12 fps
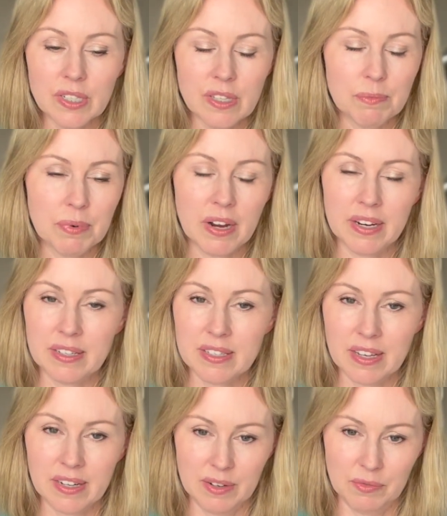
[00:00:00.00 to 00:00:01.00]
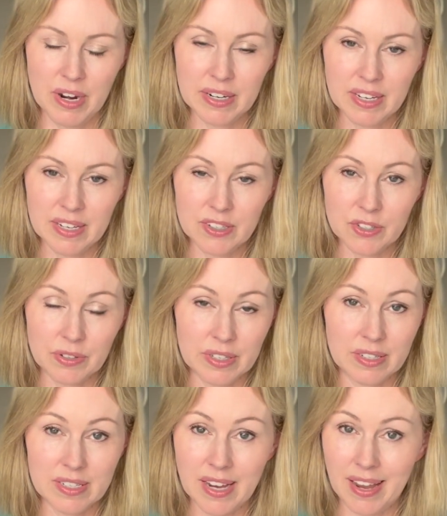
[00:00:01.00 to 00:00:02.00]
the bride is getting ready during
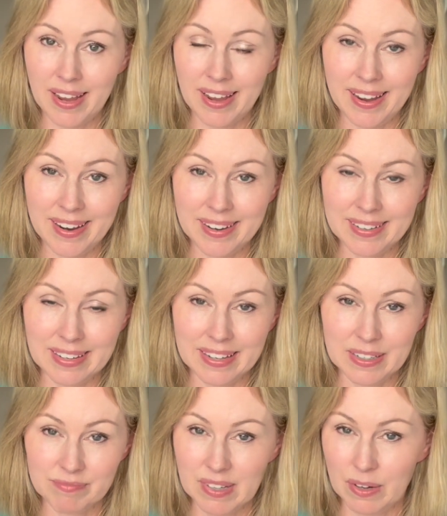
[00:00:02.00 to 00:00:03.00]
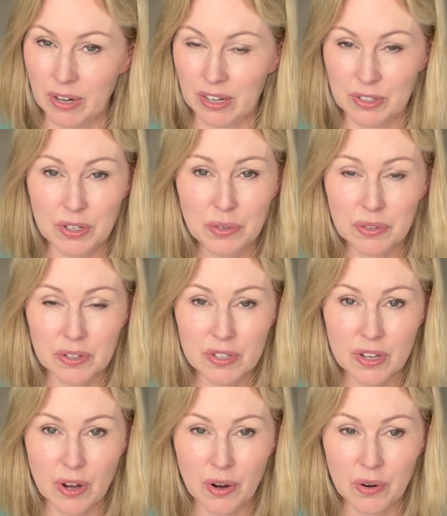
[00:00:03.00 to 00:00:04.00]
the day, like around noon or
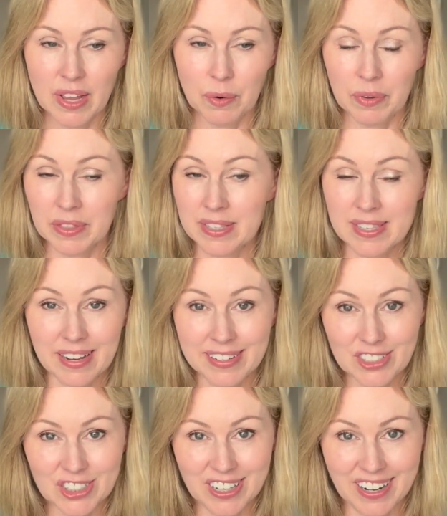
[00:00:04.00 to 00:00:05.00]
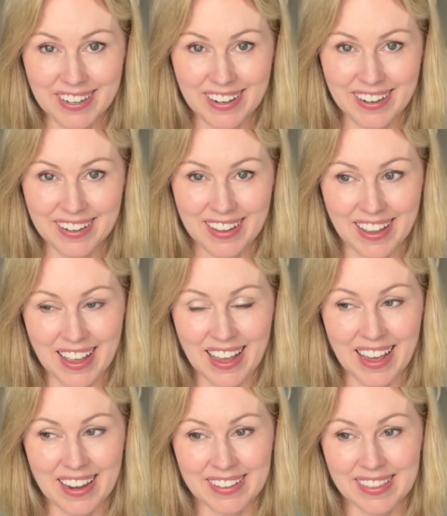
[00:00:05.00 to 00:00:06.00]
so, when the sun is shining.
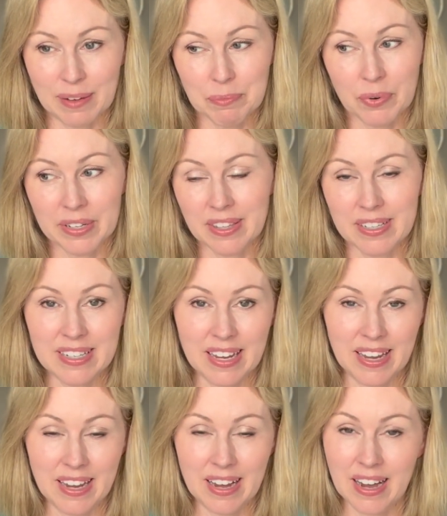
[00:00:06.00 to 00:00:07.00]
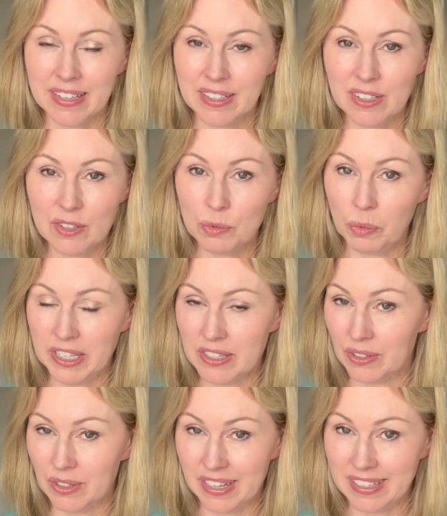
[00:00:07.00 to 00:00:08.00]
And at that point of the day, I can use
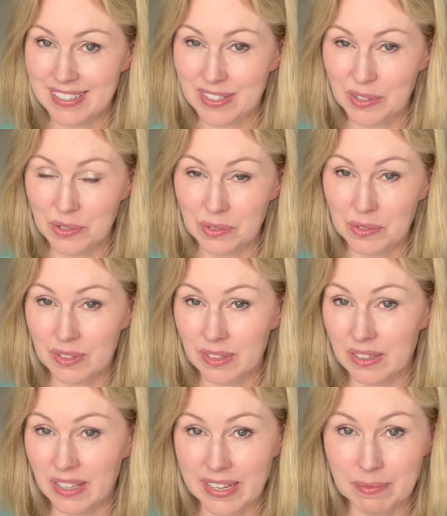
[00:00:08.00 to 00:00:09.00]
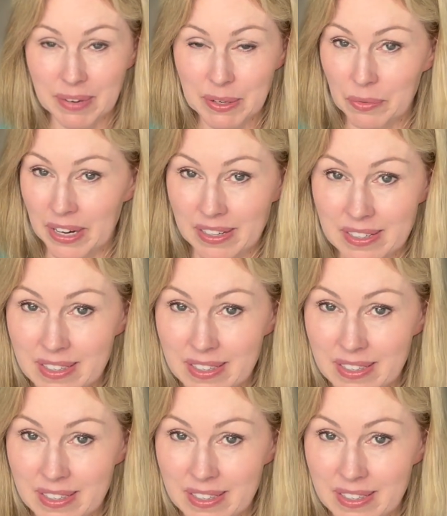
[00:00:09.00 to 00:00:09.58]
window light to light my rings.